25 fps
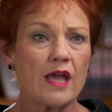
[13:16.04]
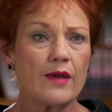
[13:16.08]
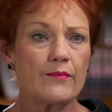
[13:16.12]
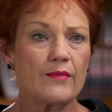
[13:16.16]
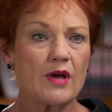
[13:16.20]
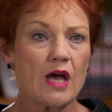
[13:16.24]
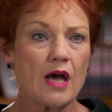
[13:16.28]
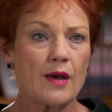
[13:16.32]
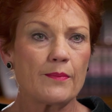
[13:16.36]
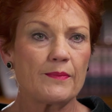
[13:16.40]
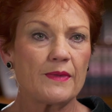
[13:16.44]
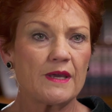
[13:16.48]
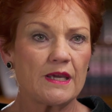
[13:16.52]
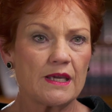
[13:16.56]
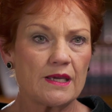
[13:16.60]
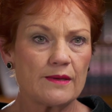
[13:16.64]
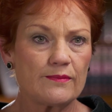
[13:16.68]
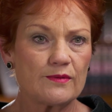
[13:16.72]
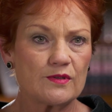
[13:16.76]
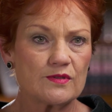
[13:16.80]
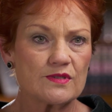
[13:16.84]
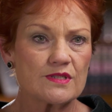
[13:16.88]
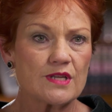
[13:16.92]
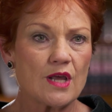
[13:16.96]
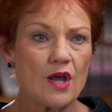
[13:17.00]
am a
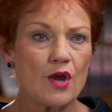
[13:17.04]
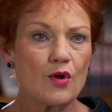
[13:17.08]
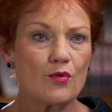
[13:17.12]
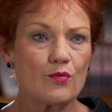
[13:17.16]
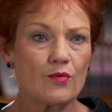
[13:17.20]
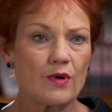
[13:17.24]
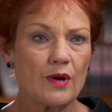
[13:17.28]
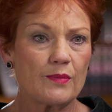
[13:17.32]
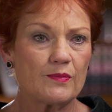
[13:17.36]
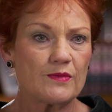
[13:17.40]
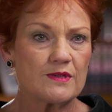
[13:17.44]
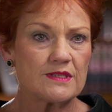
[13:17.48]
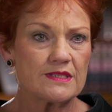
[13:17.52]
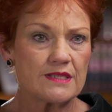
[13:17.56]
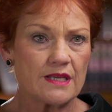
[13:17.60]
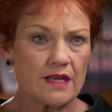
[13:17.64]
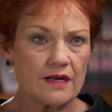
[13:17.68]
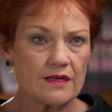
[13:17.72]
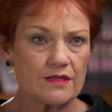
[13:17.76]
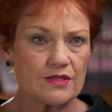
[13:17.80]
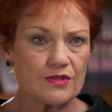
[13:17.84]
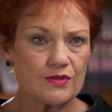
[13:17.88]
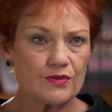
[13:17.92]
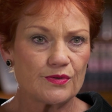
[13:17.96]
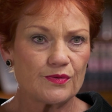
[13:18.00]
people's
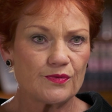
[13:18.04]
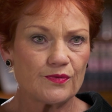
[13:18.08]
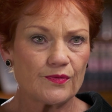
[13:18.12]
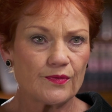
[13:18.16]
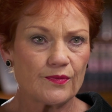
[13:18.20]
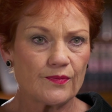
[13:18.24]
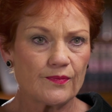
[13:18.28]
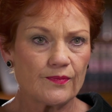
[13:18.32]
representative.